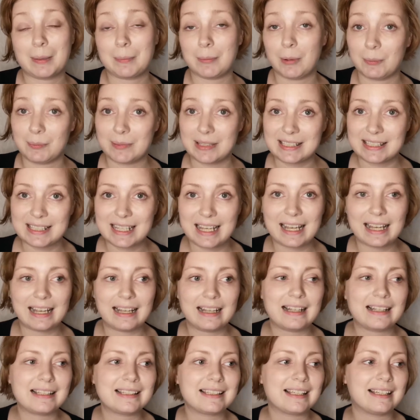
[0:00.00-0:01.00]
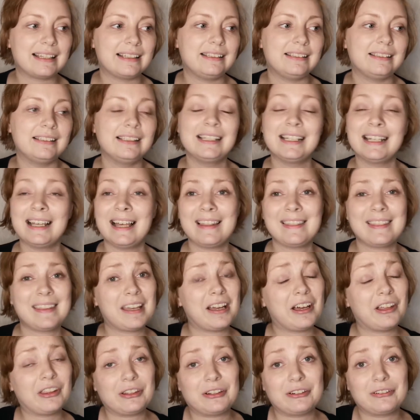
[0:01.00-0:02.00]
my mum and dad and
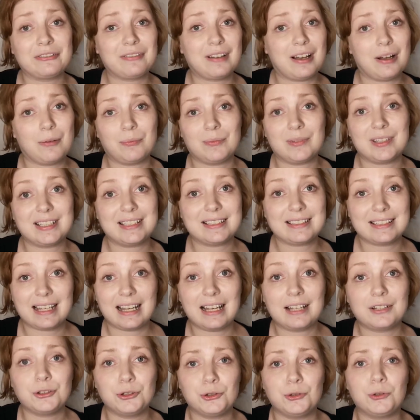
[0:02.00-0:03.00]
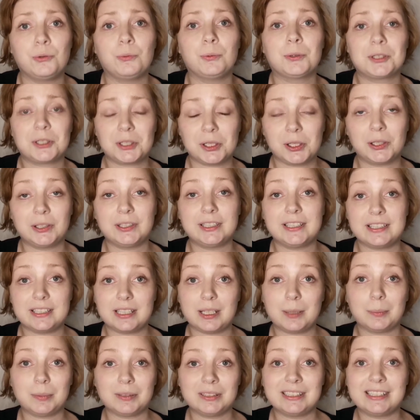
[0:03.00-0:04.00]
the other families that I know were down in
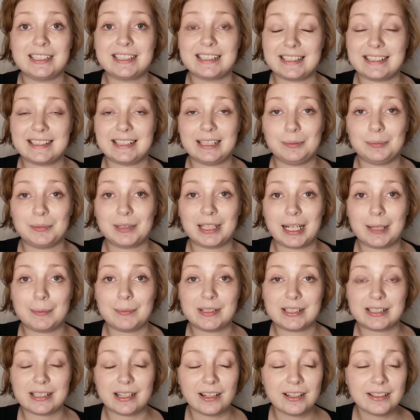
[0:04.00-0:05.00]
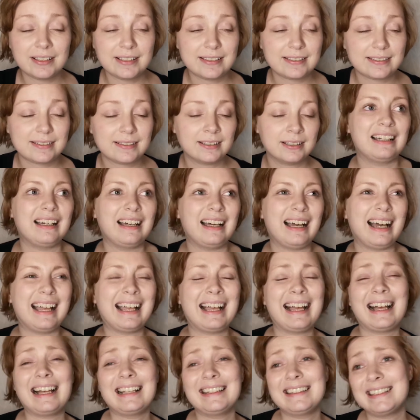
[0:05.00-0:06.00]
Dublin at the same time as us. I
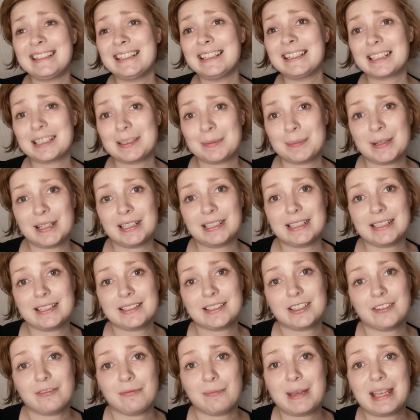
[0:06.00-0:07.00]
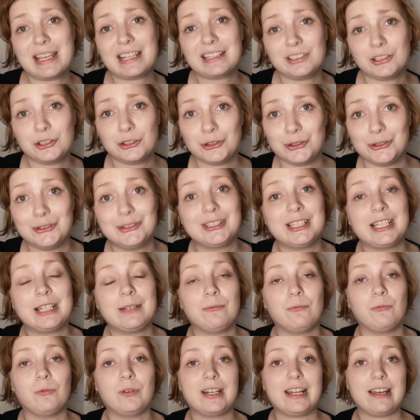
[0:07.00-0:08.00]
had the experience of meeting a new
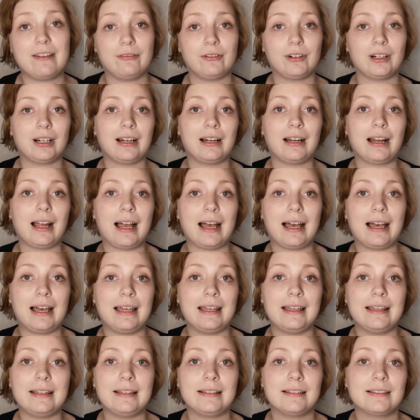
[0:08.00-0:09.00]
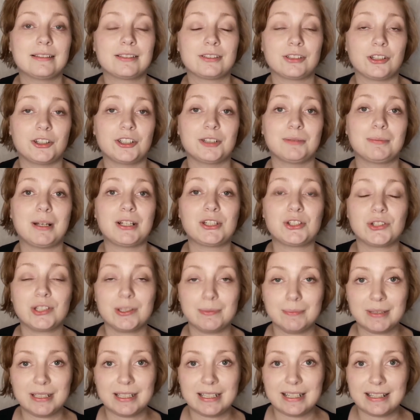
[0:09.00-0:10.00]
team whenever I started my
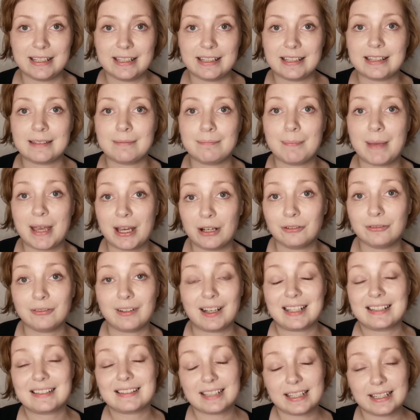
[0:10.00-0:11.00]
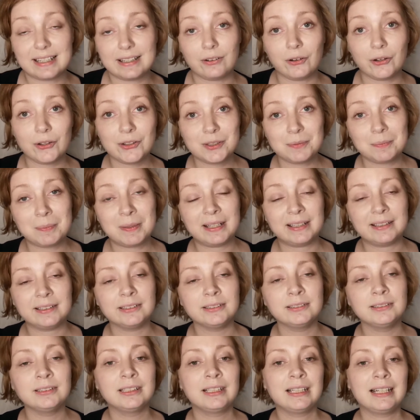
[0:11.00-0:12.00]
treatment in Belfast City
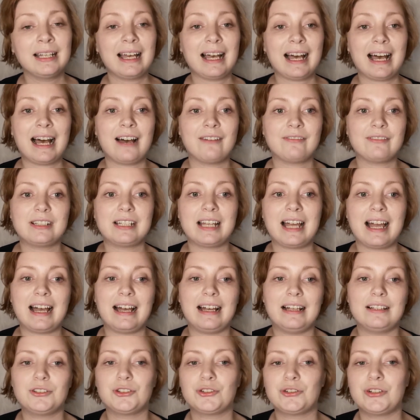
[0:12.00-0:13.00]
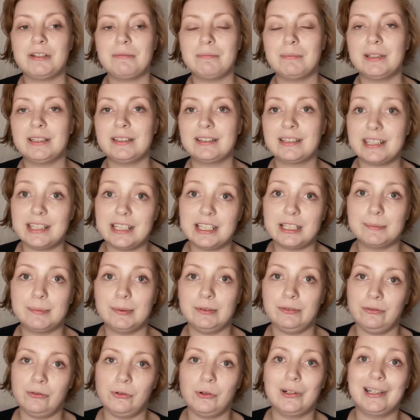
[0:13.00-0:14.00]
Hospital, having had treatment the year
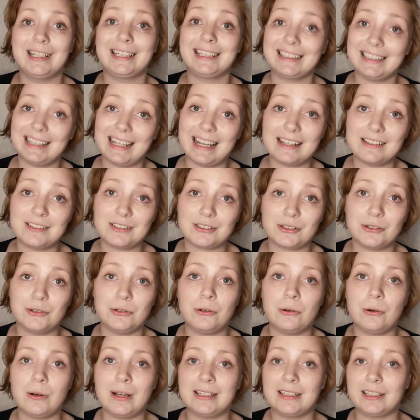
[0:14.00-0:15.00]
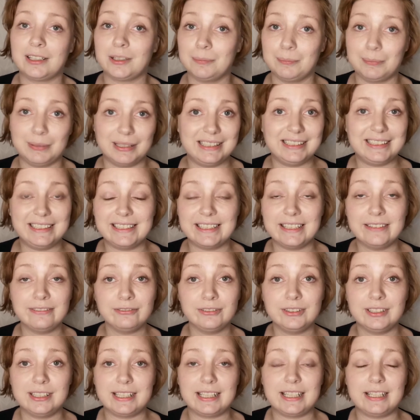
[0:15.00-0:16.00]
before in Glasgow in a completely
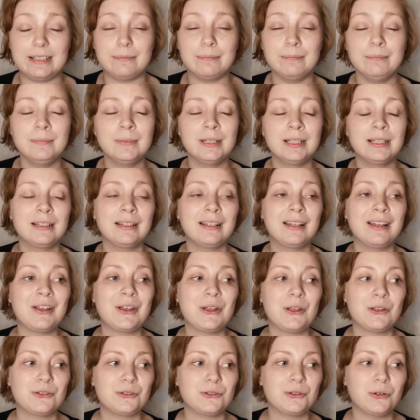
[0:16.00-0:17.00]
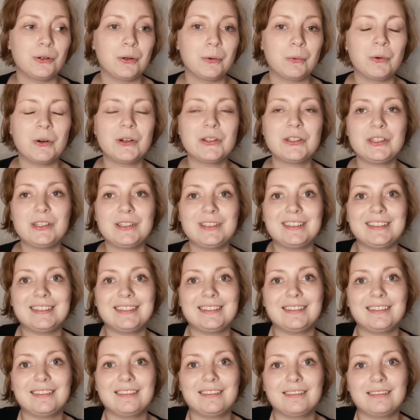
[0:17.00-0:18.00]
different team. So it
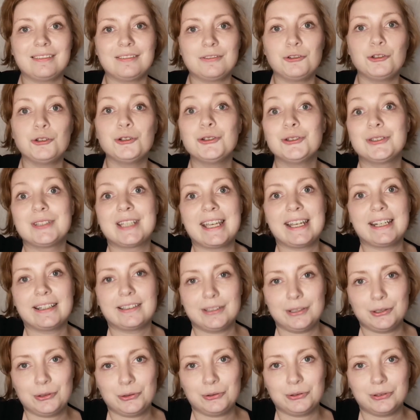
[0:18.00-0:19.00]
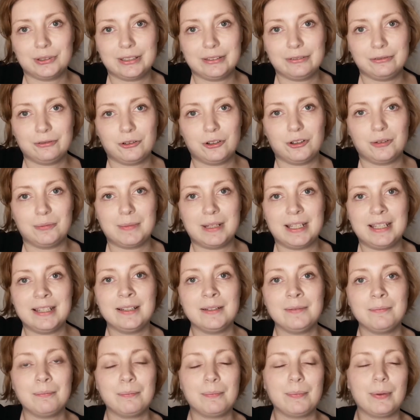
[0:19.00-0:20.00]
wasn't new territory for
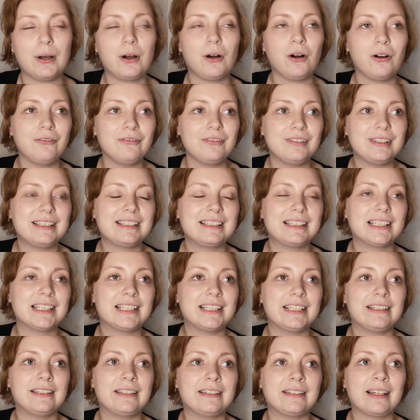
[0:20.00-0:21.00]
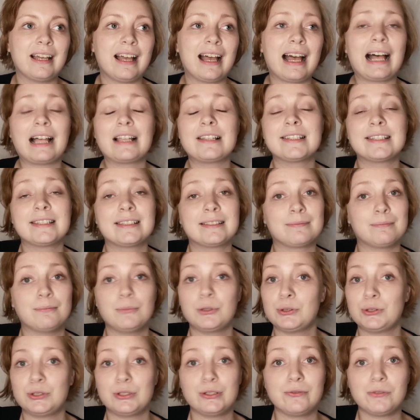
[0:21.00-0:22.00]
me, but obviously, as
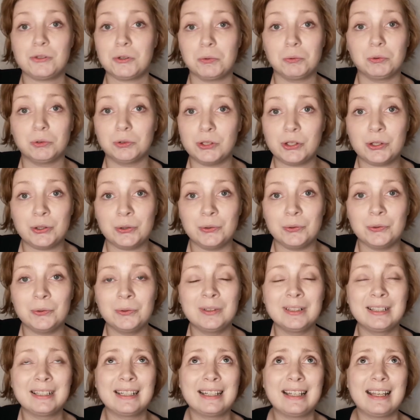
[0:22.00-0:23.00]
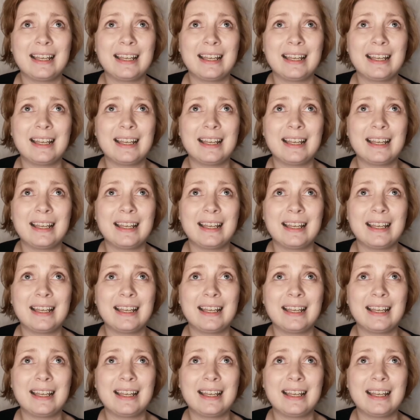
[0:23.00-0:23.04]
most of you will know,